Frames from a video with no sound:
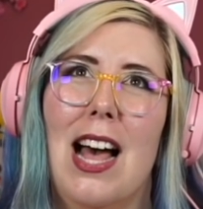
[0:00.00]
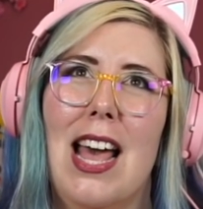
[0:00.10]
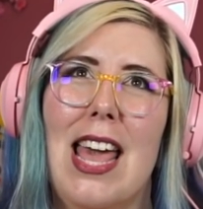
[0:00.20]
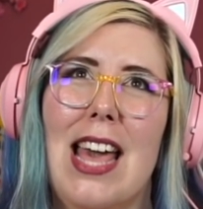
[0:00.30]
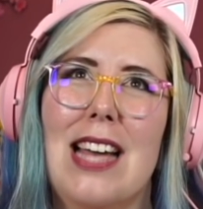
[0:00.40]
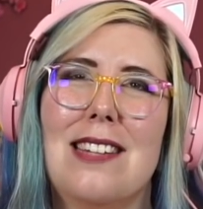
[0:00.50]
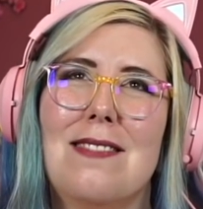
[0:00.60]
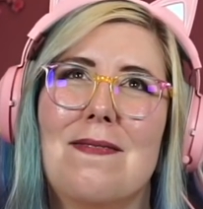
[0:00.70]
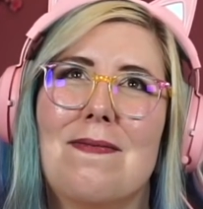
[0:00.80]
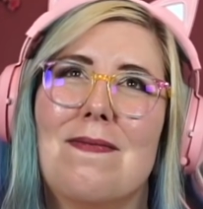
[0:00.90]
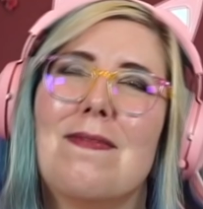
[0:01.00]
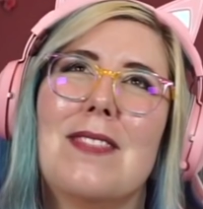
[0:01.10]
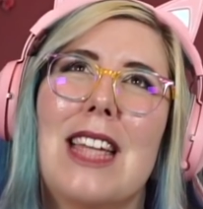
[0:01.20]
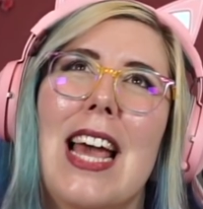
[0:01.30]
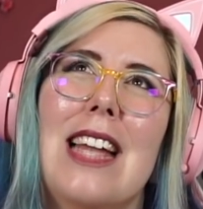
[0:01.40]
And
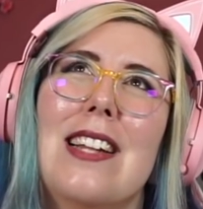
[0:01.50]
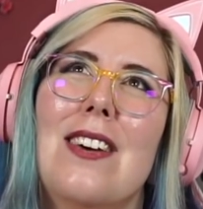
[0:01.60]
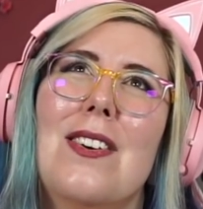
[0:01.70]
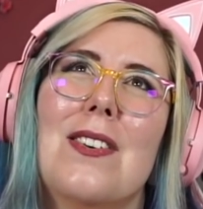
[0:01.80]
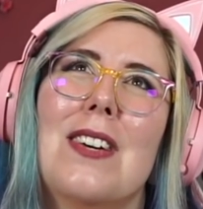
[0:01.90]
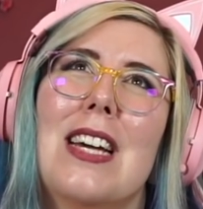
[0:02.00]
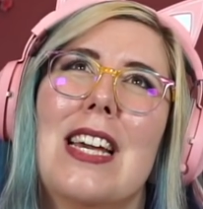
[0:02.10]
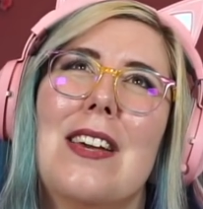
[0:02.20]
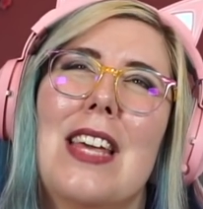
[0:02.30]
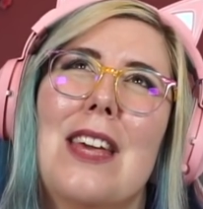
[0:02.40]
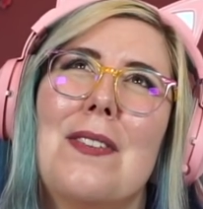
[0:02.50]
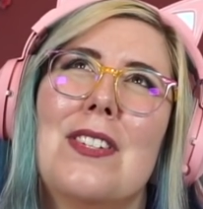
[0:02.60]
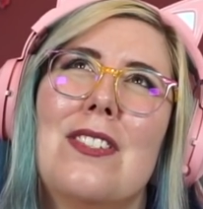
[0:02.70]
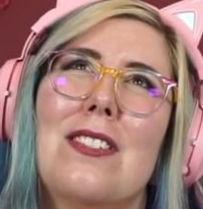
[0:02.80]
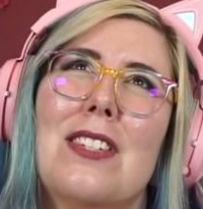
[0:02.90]
yeah, no, it
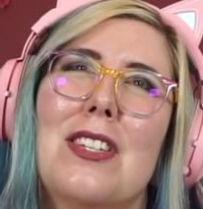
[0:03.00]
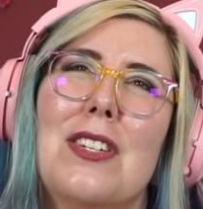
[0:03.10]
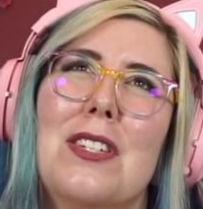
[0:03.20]
was just a